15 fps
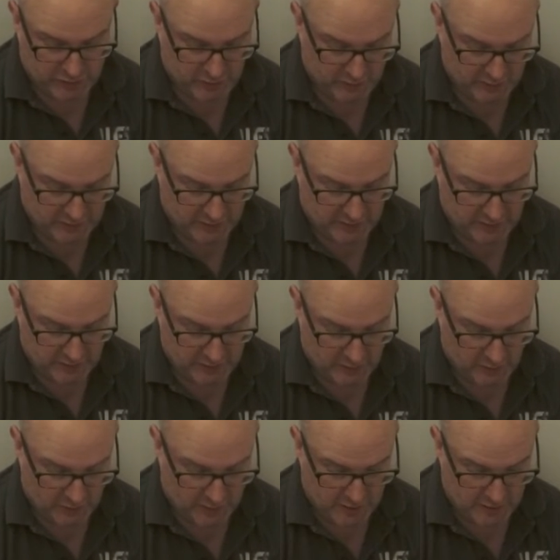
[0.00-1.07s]
2 existing
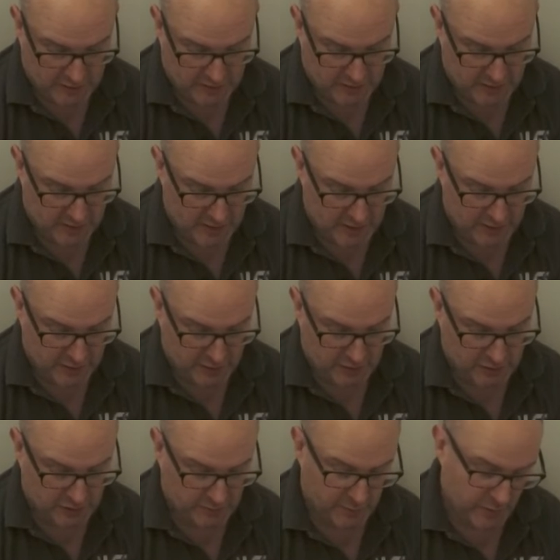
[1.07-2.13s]
sockets, and then you can
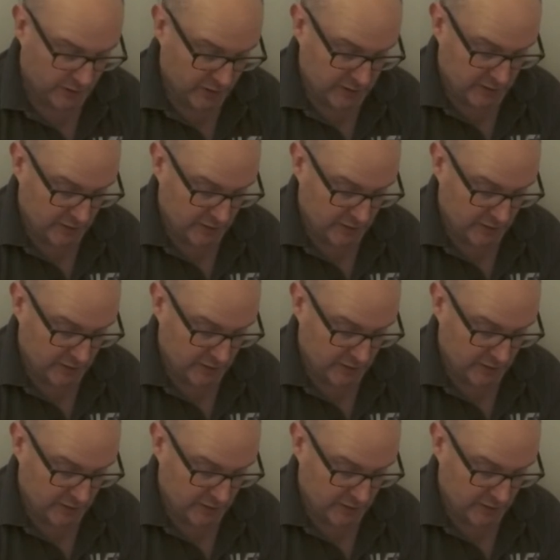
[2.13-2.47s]
just put things